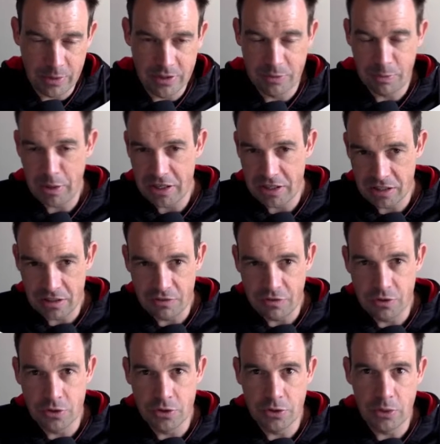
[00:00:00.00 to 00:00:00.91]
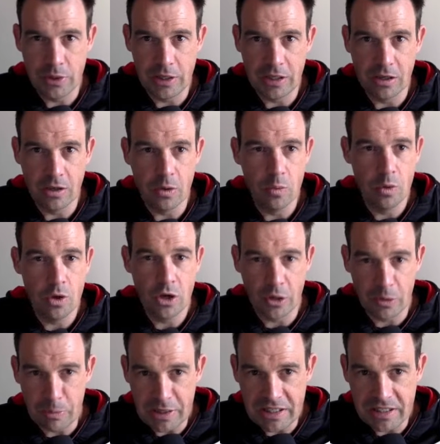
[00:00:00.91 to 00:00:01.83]
especially for doing
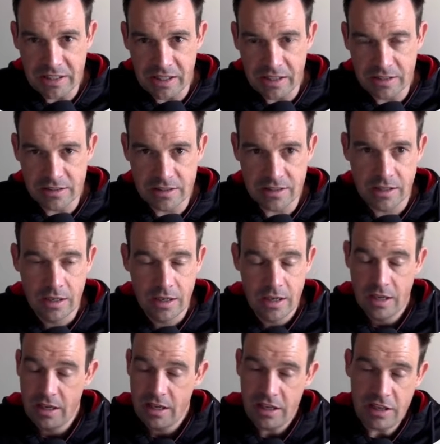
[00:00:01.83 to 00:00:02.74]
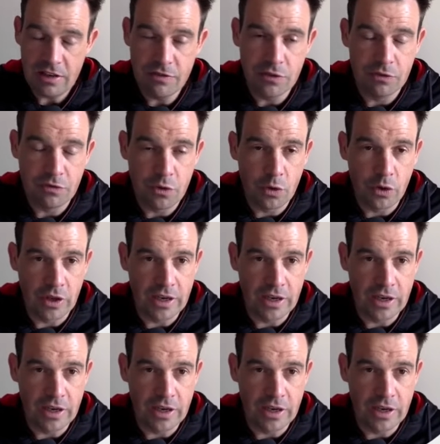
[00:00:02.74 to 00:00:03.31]
work meetings, even for